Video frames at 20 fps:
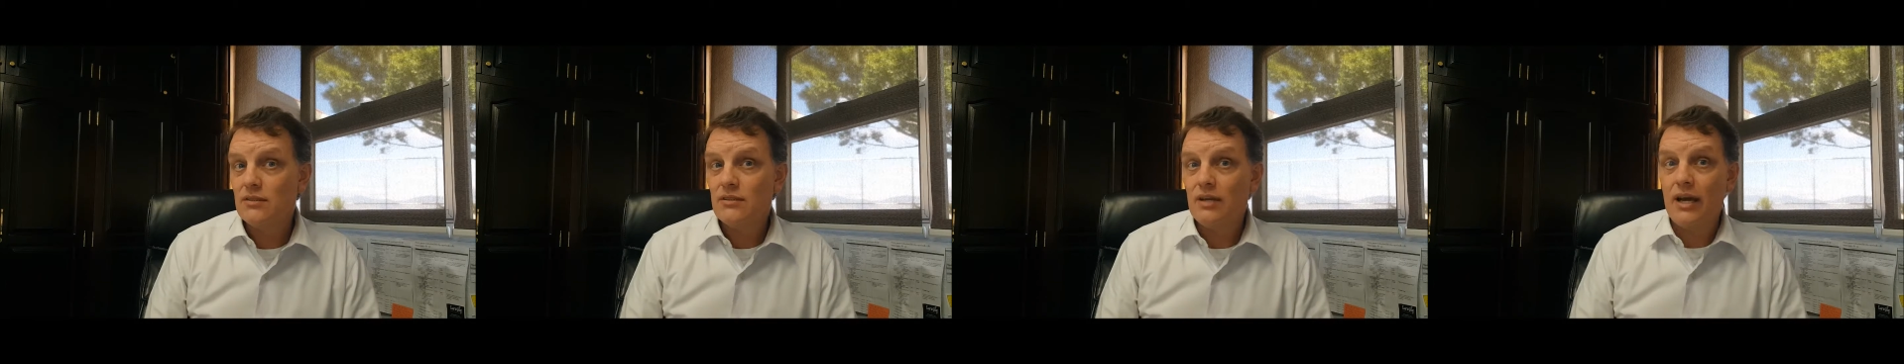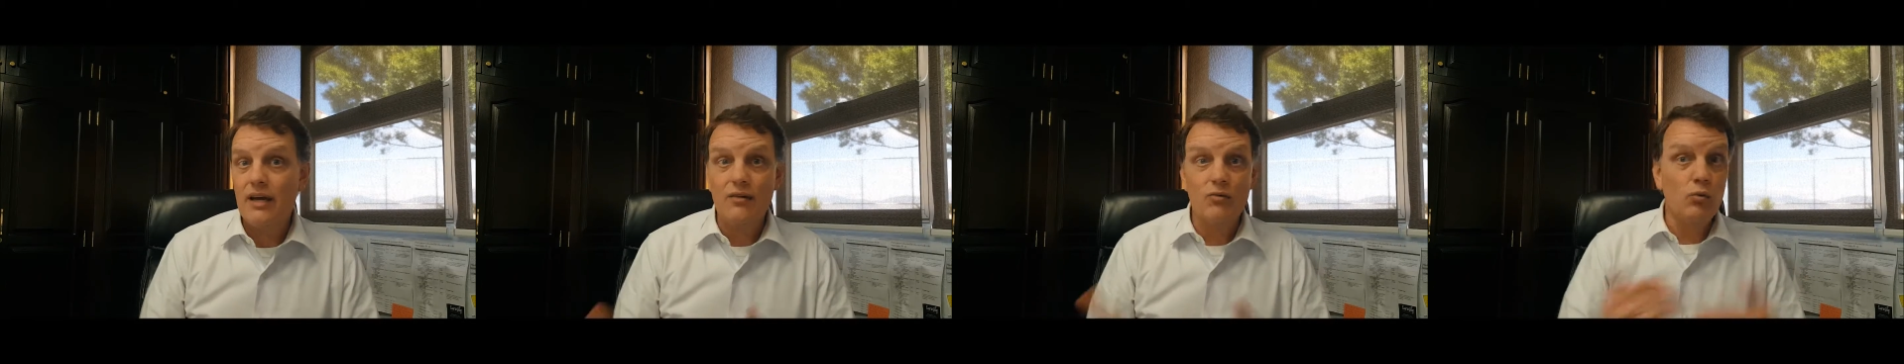
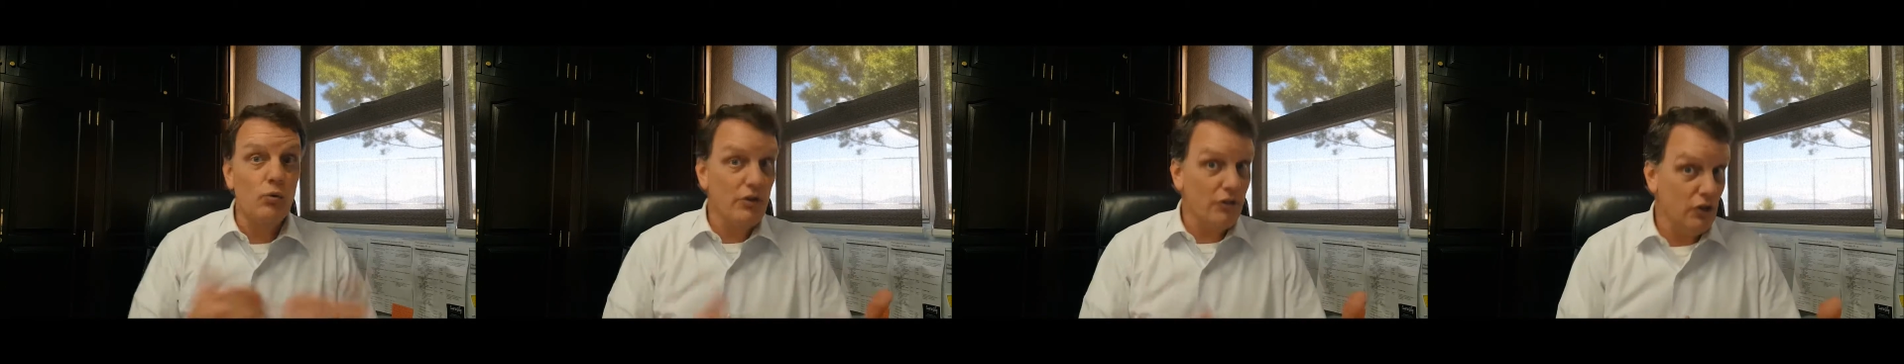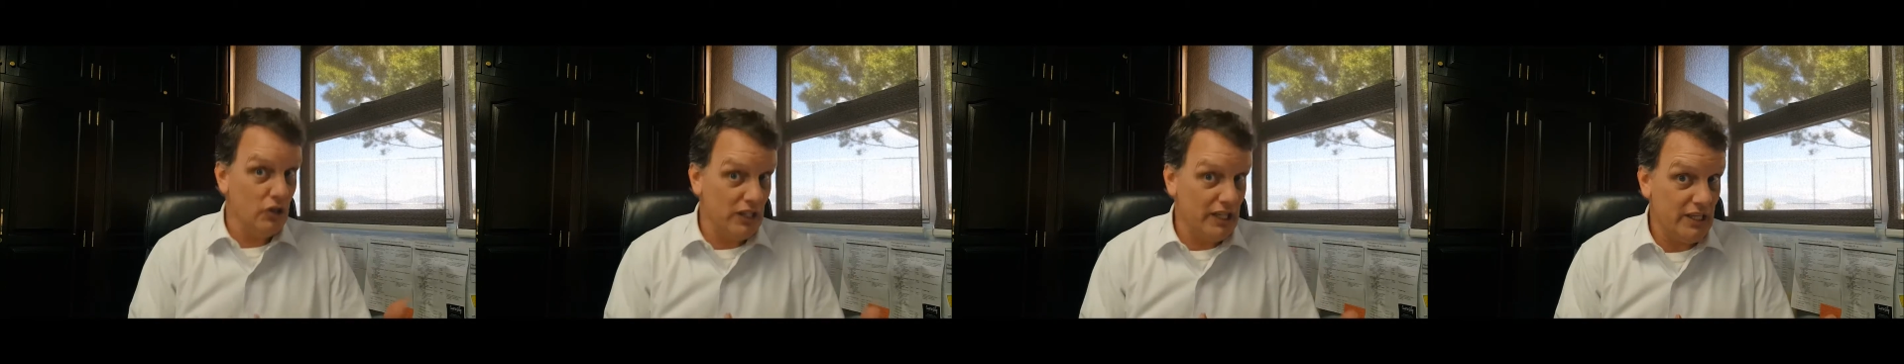and
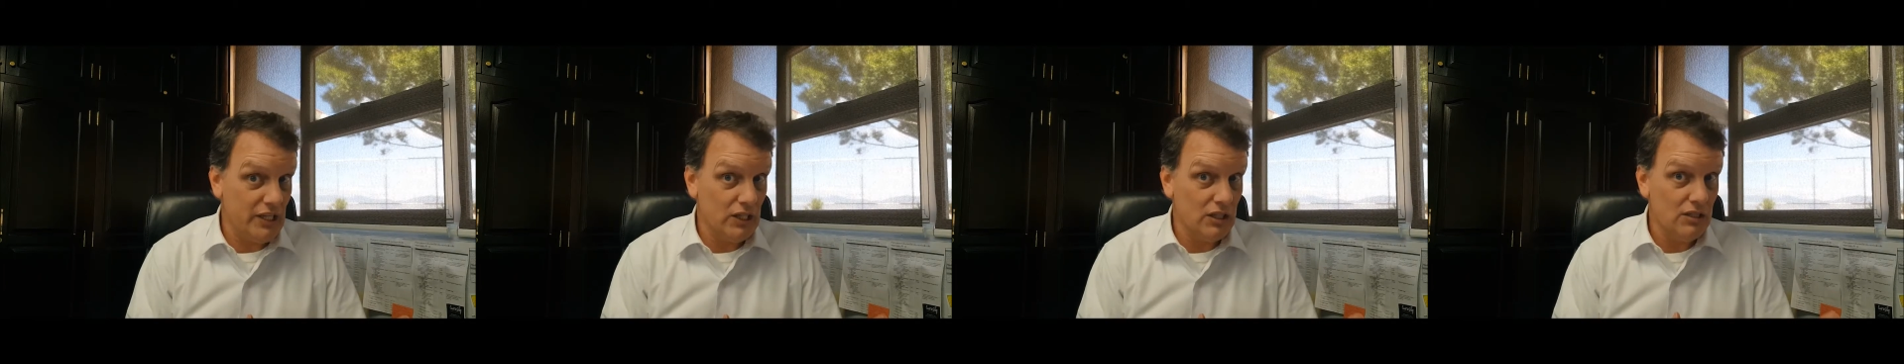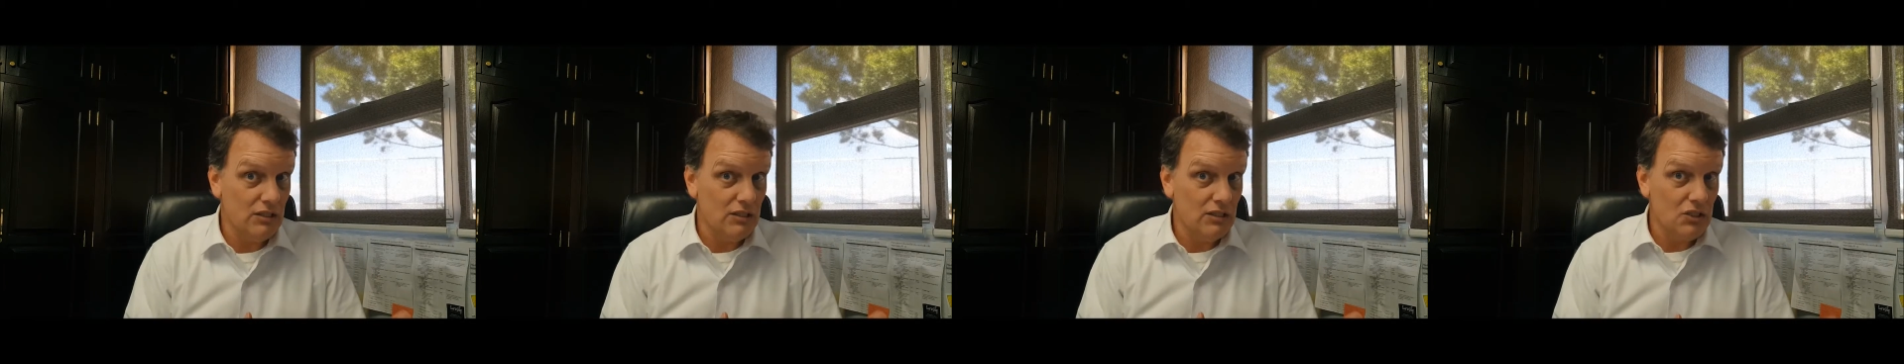with a
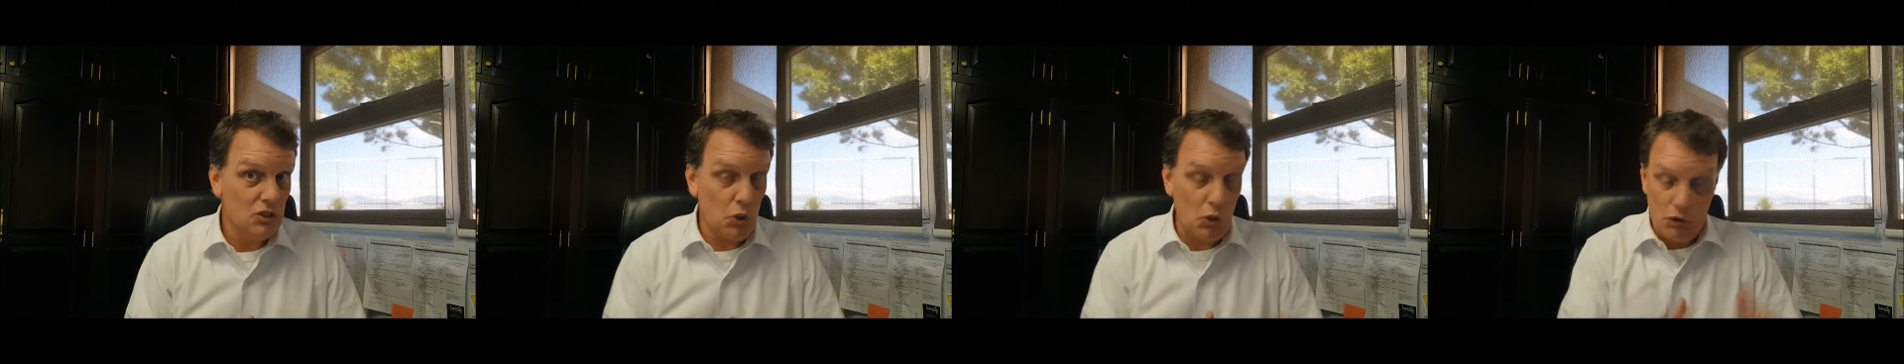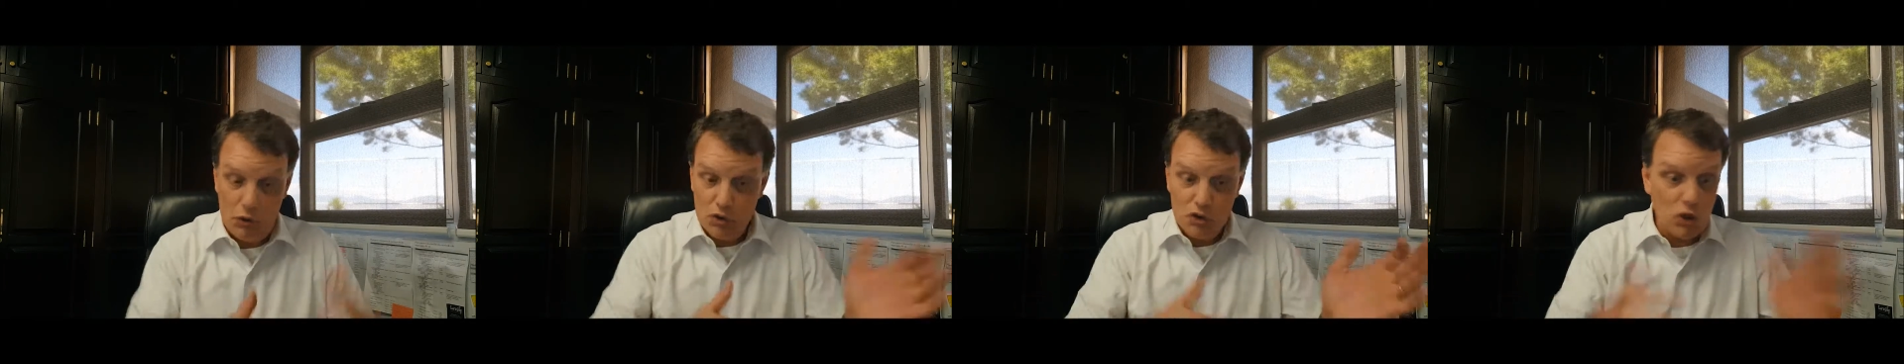leader.
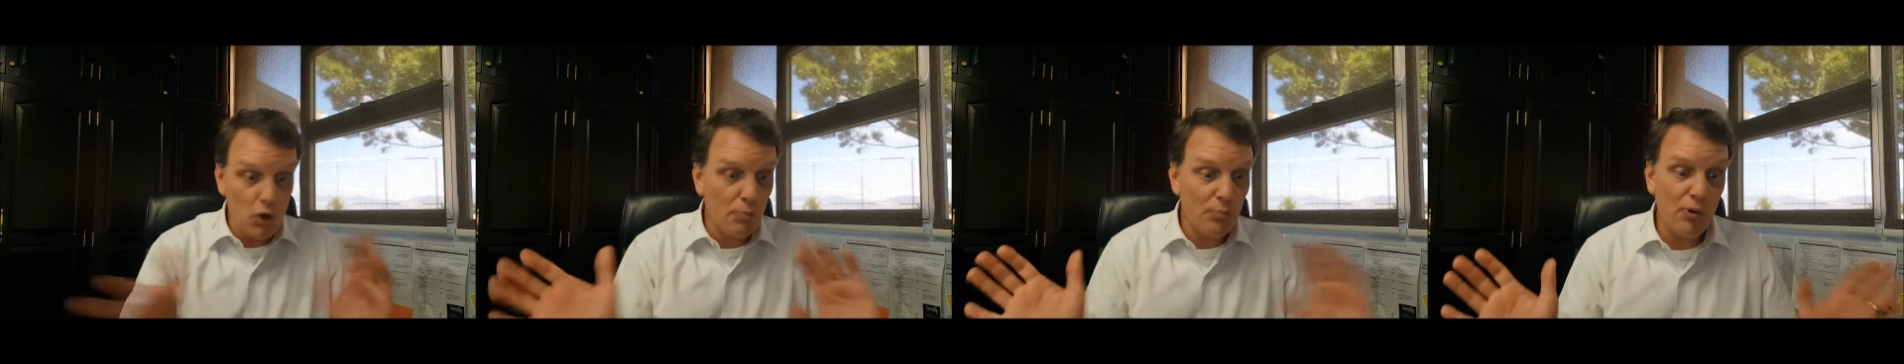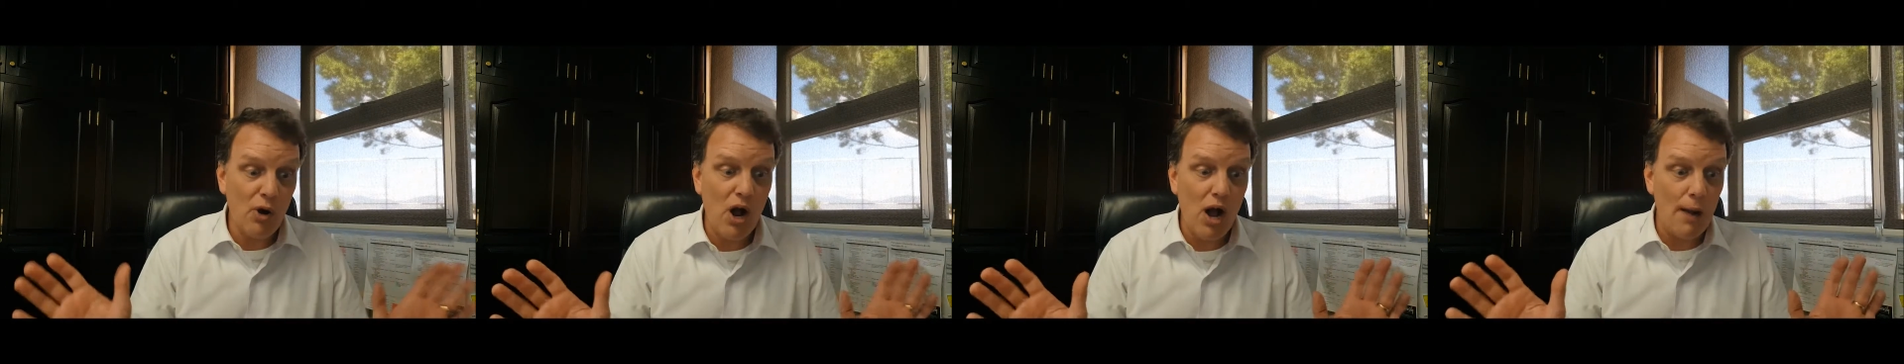So there's no
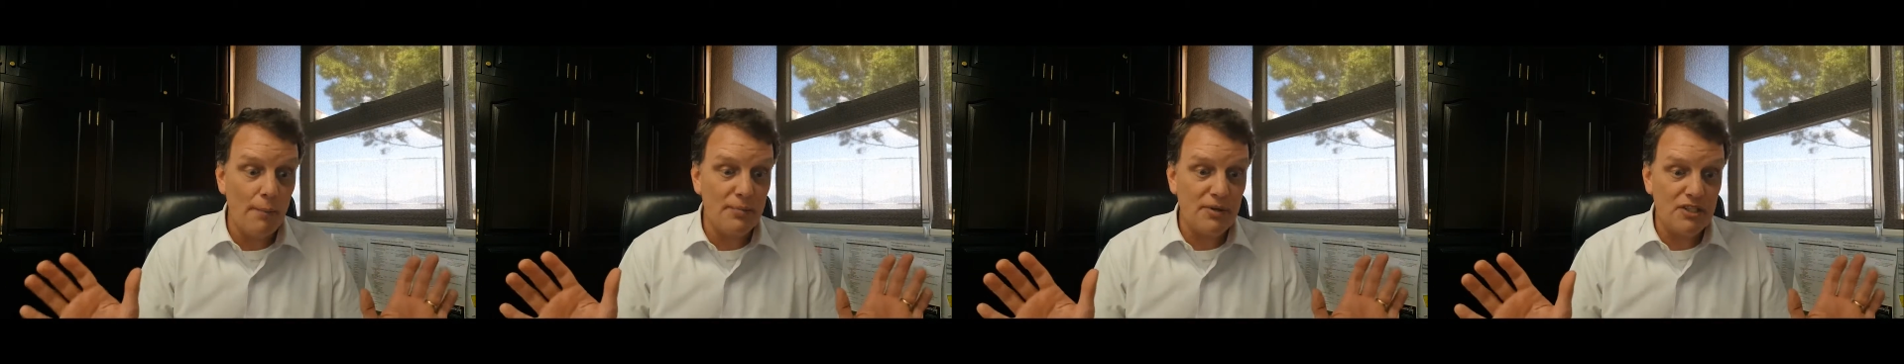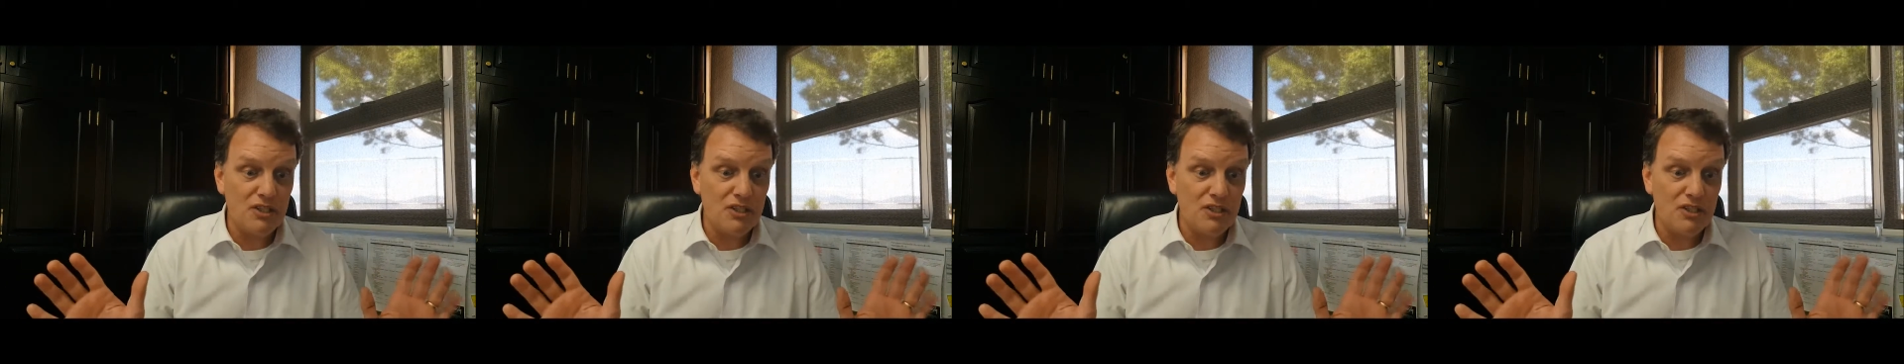prompt,